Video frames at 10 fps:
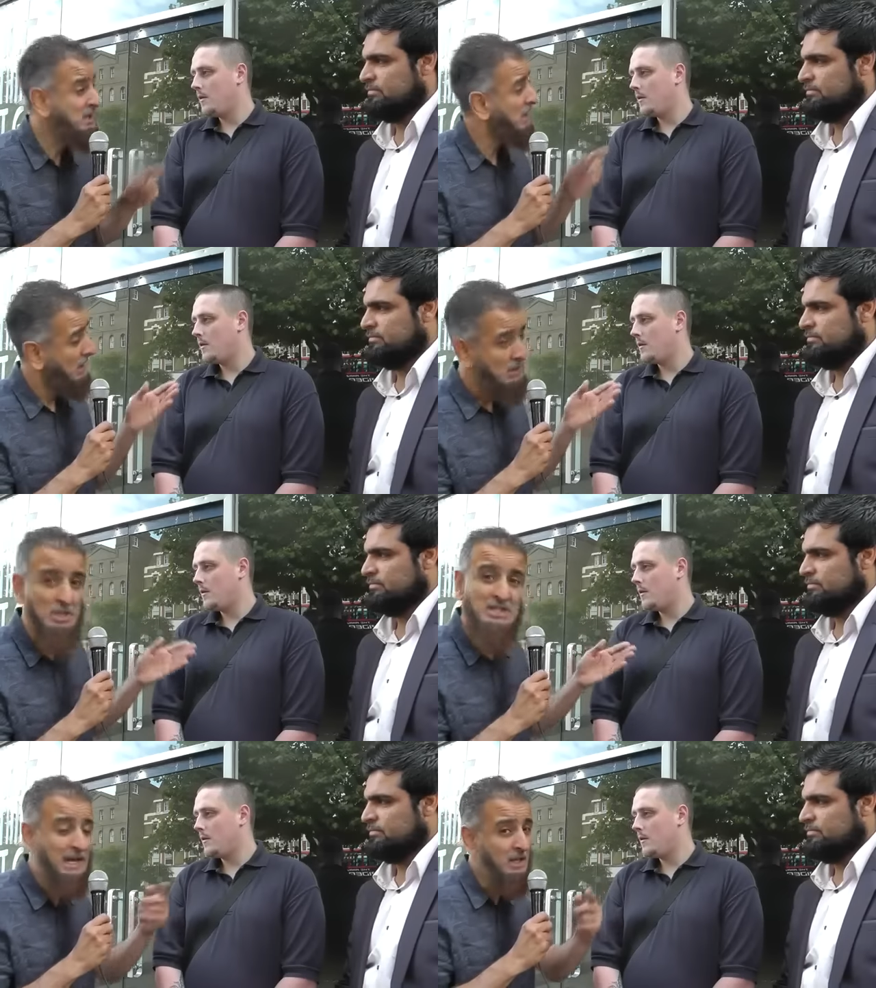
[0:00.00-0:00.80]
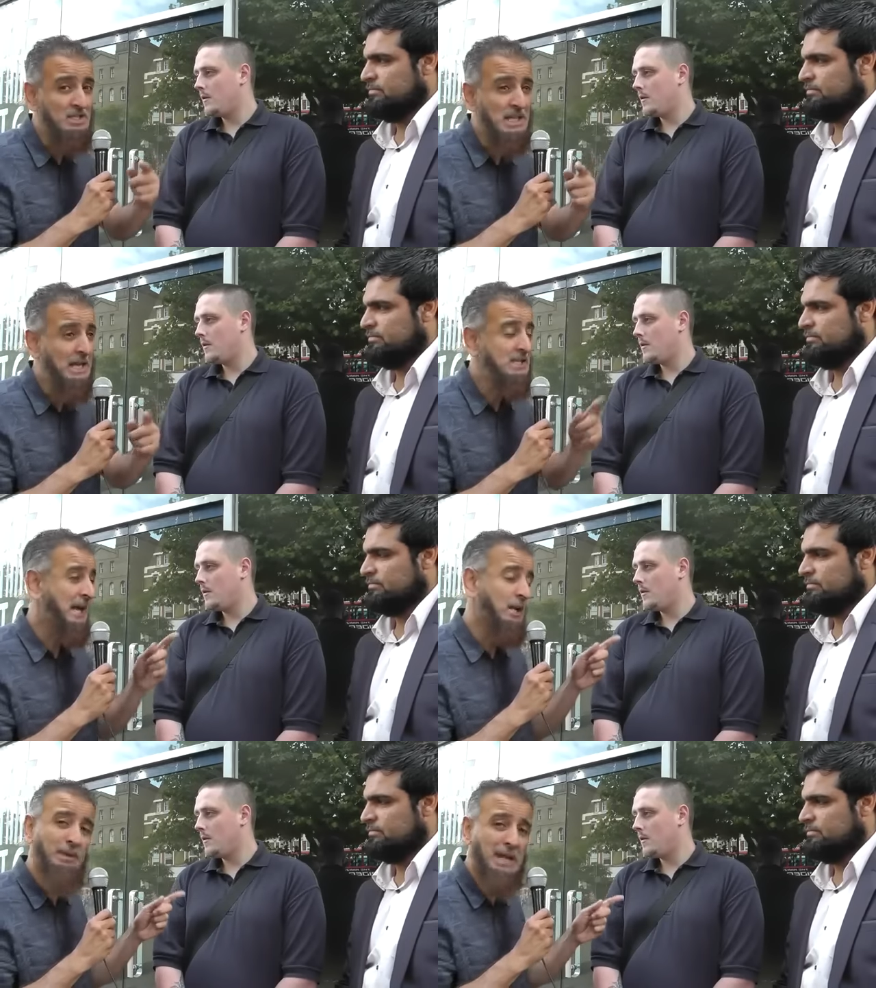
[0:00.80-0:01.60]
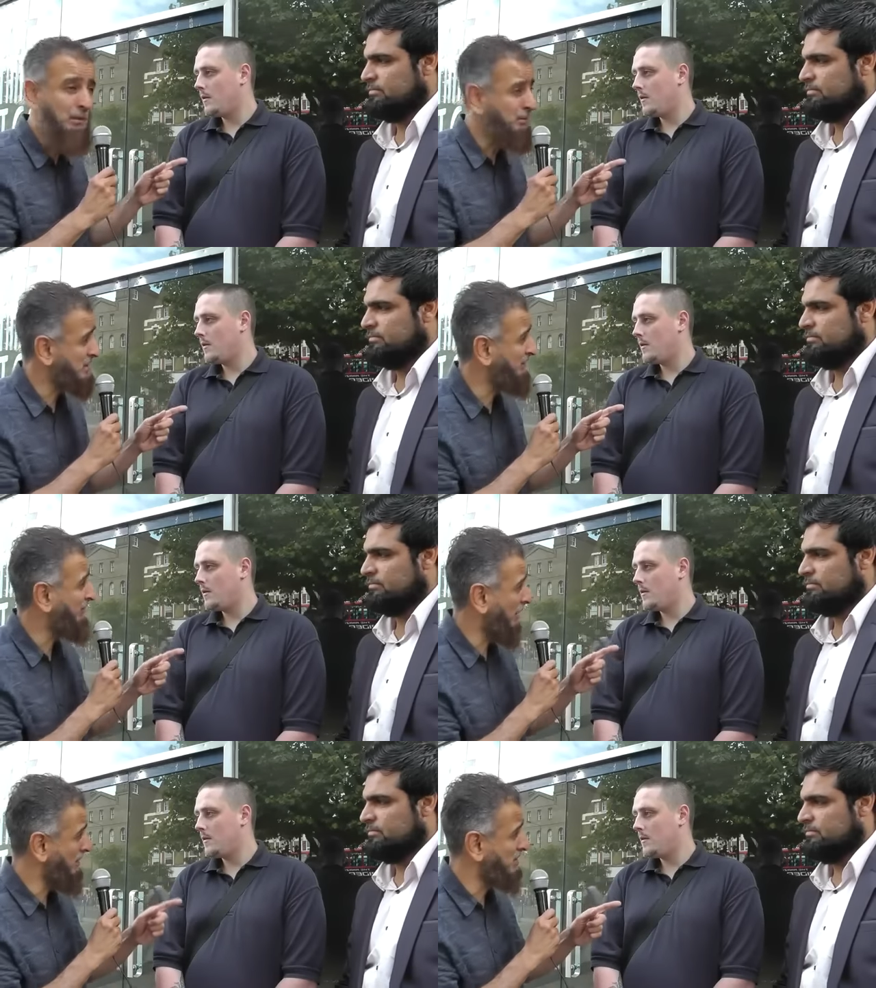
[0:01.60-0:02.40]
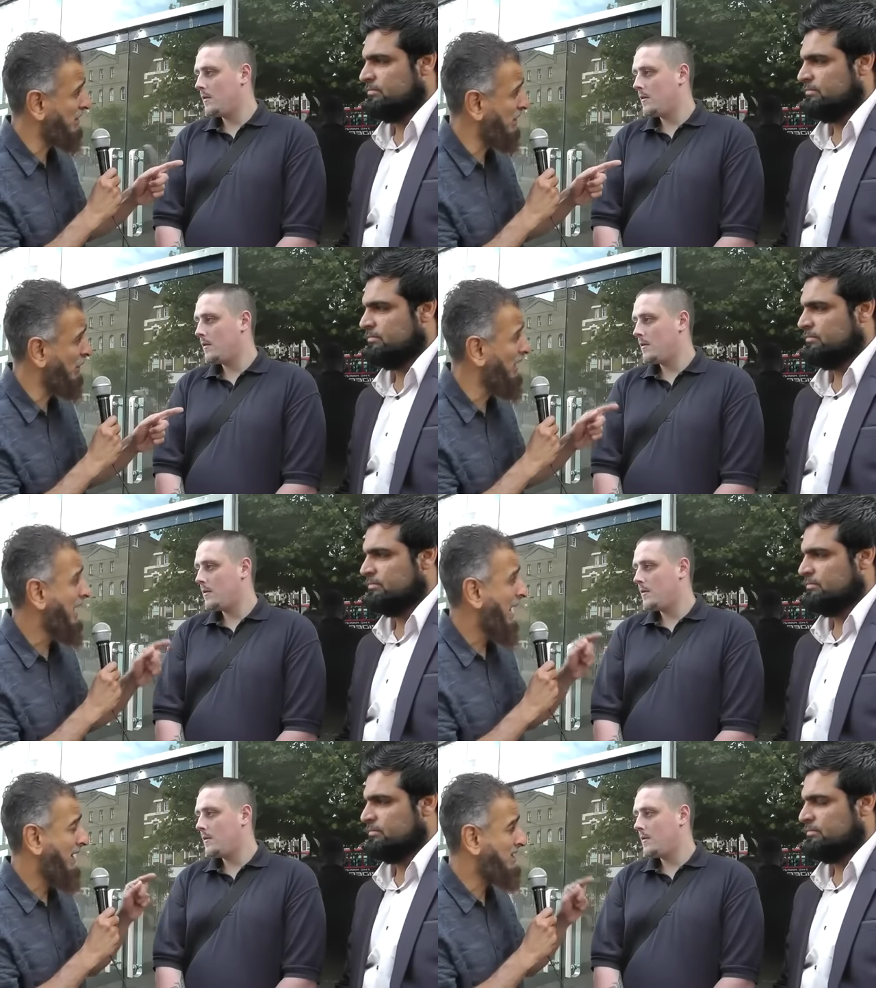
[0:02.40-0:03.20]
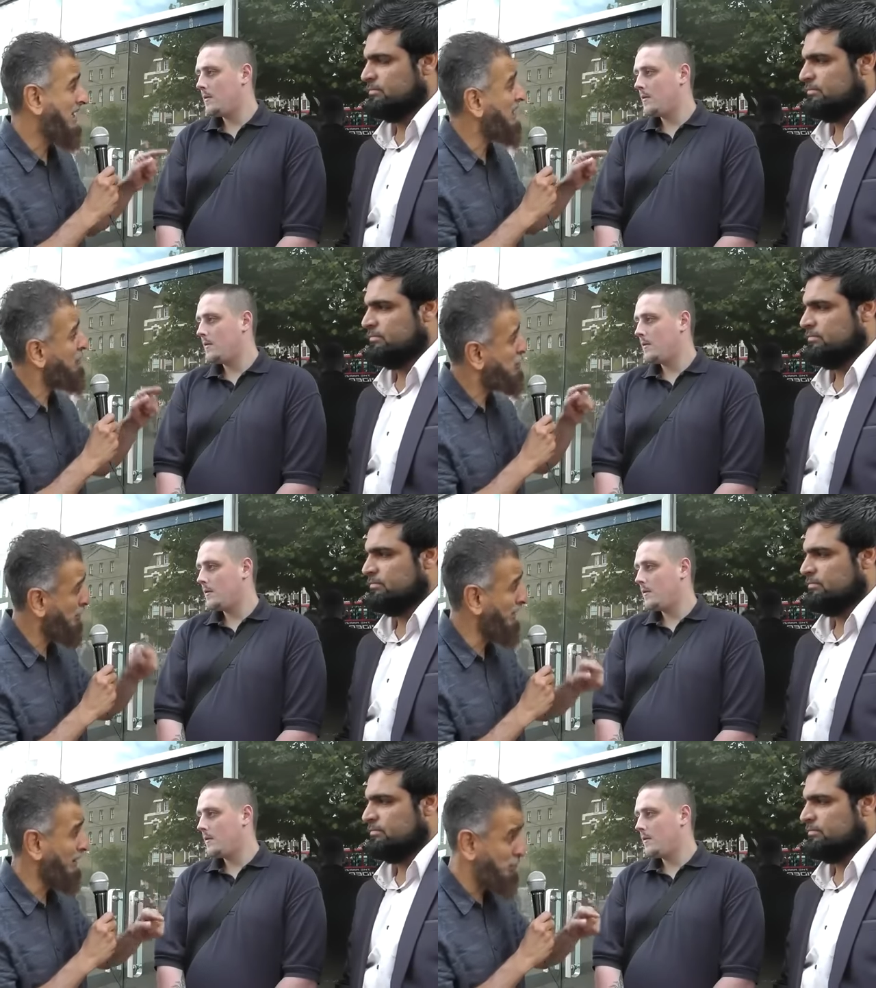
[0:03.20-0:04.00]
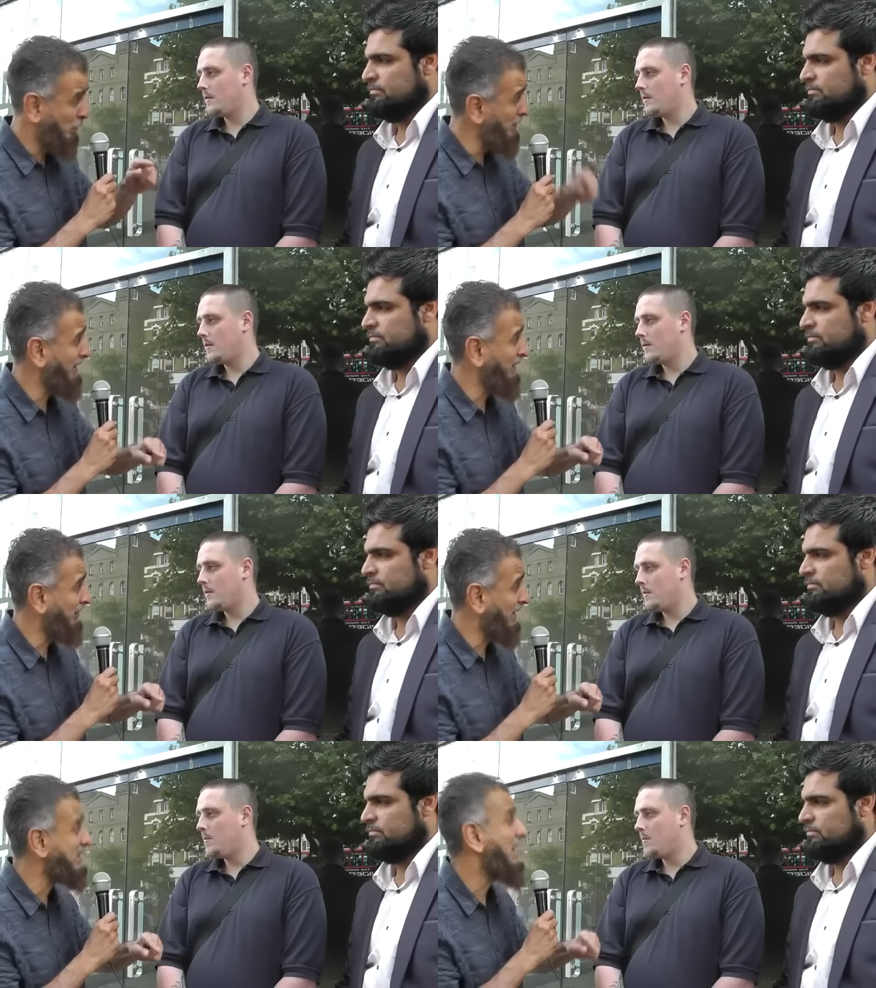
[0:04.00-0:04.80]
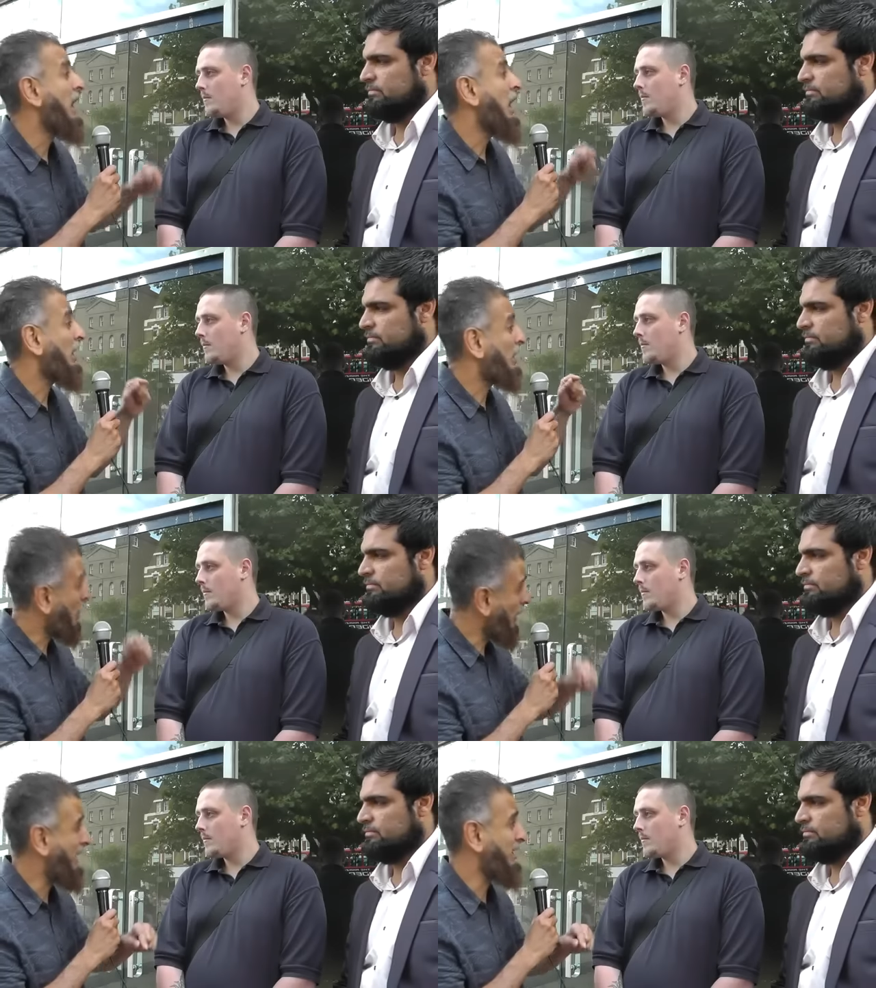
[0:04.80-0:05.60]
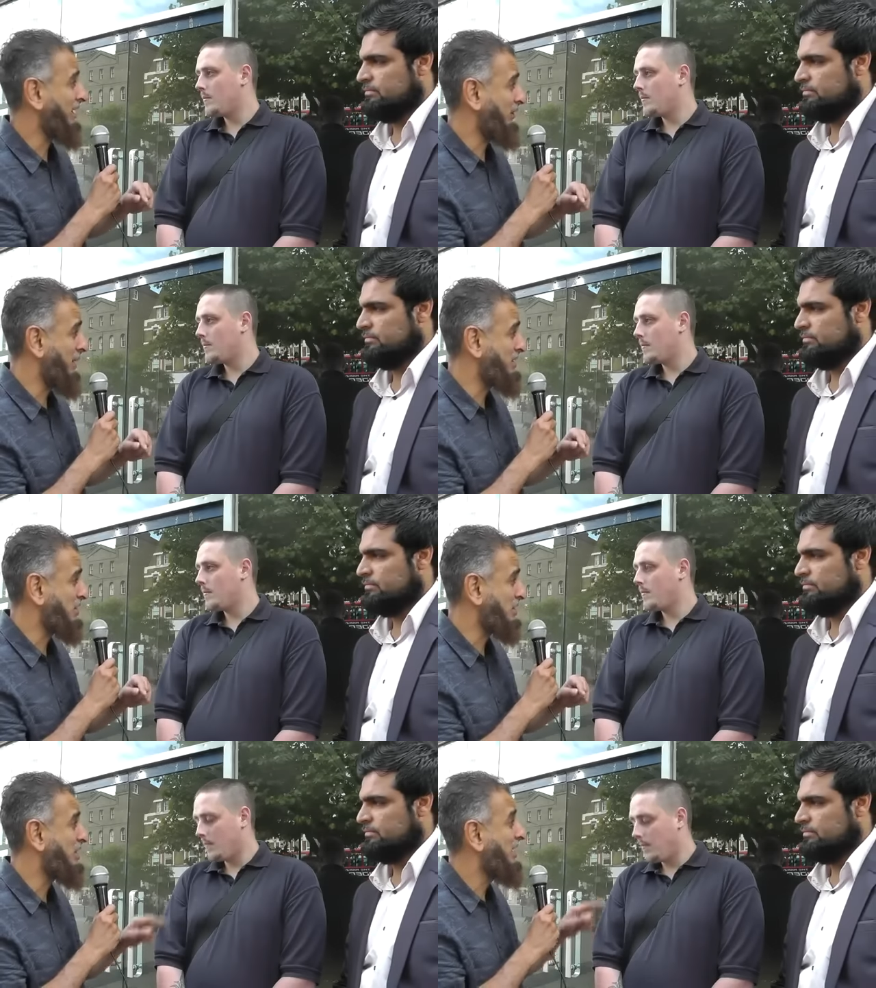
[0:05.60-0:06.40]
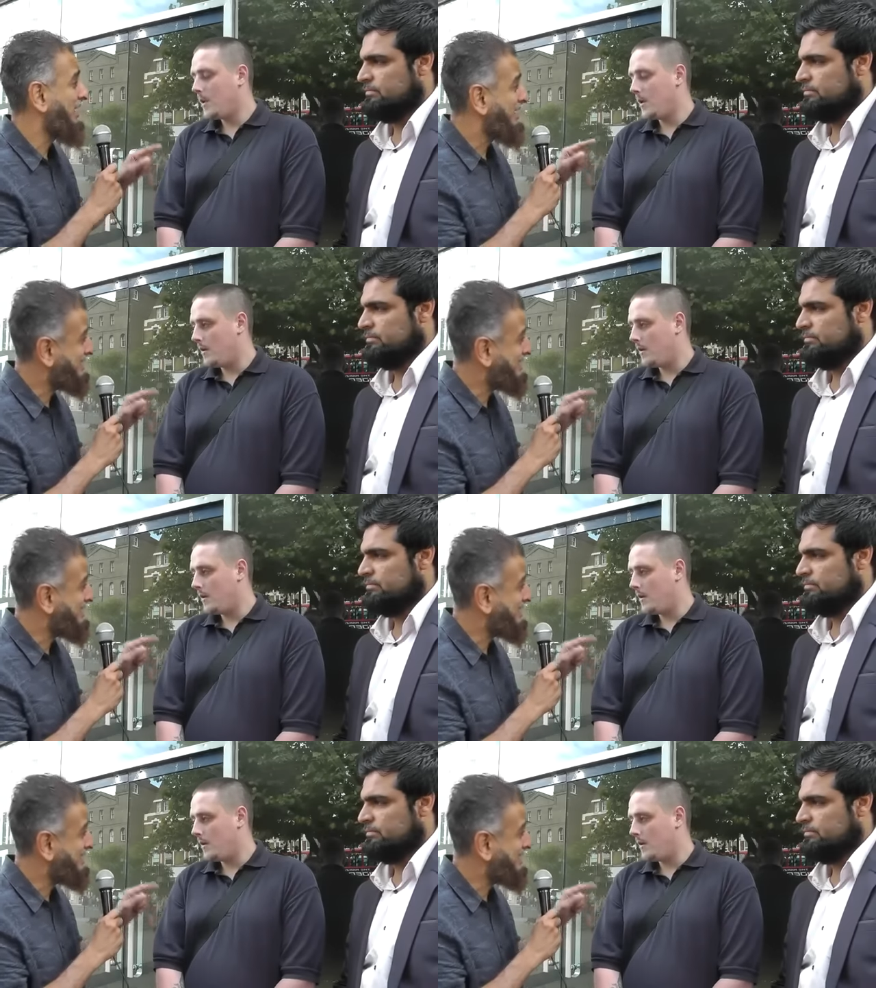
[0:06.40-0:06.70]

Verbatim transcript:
Speaker 1: it, see Daniel saying, Daniel became a Muslim five minutes ago, and he's saying if you truly, truly believe in it, go out and give the message.